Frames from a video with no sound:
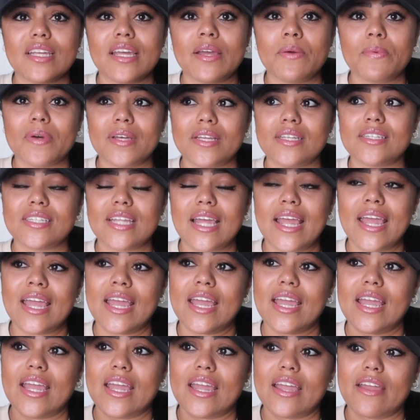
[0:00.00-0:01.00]
It was
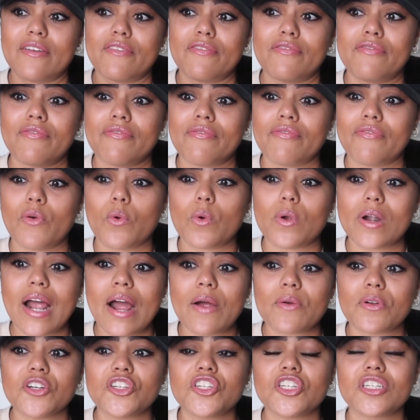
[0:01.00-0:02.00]
a
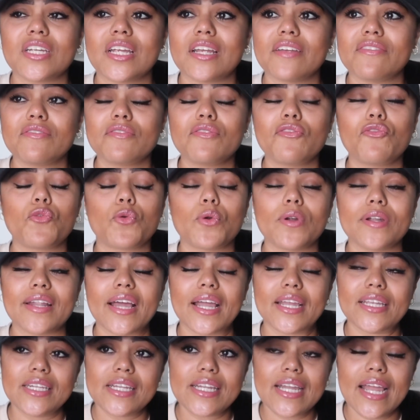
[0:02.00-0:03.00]
4-hour shift for
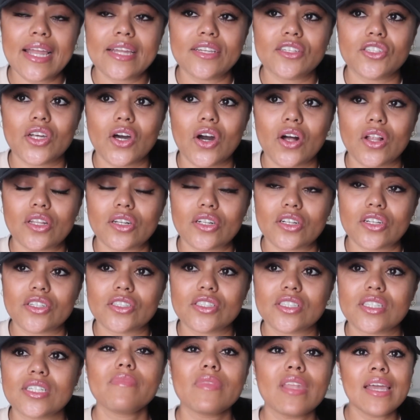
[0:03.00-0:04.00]

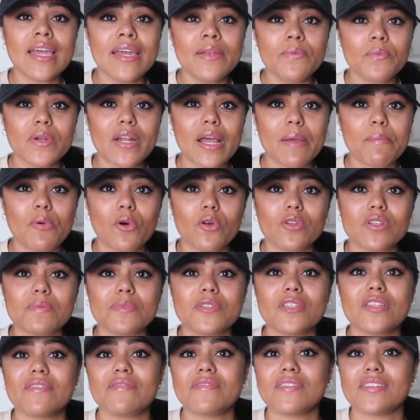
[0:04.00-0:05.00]
$98. And when I pulled up
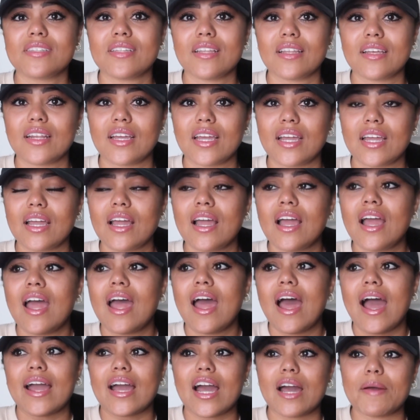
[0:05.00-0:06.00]
to the facility,
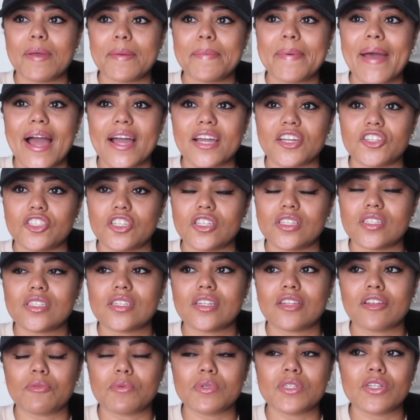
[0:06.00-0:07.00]
I got my packages.
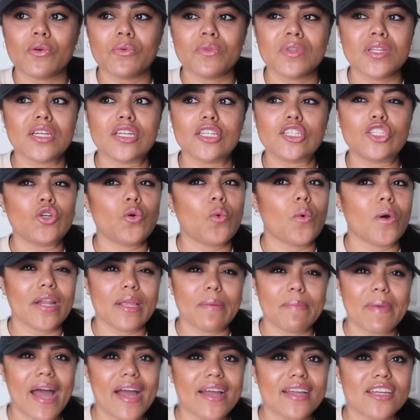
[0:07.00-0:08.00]
There was only
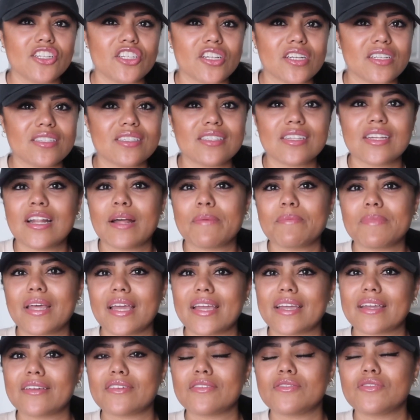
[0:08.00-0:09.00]
20 packages. And I'm
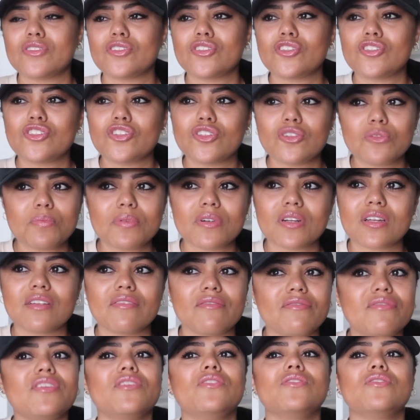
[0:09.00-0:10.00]
like super
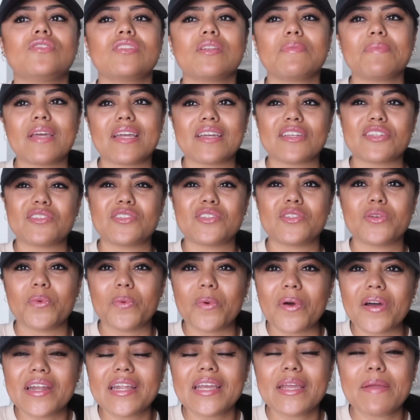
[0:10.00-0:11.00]
confused. I'm like,
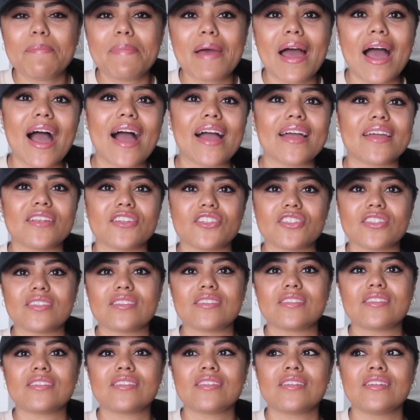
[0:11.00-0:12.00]
20
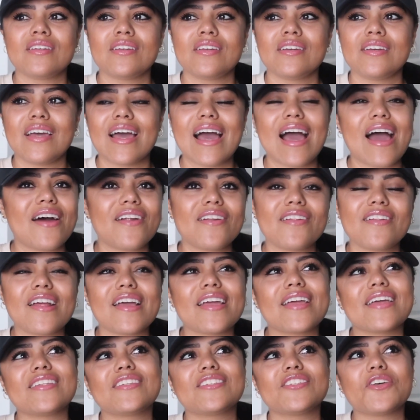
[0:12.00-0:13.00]
packages? How did I
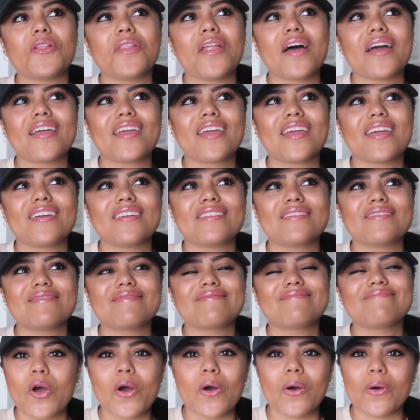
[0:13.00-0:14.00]
get so lucky?
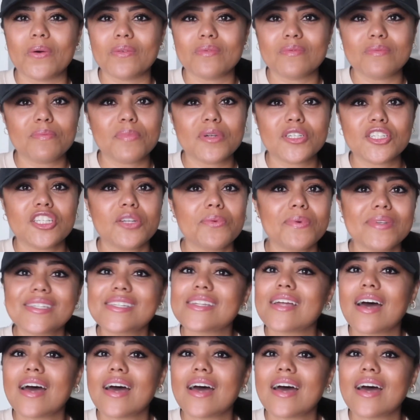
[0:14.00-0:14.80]
Oh, but she was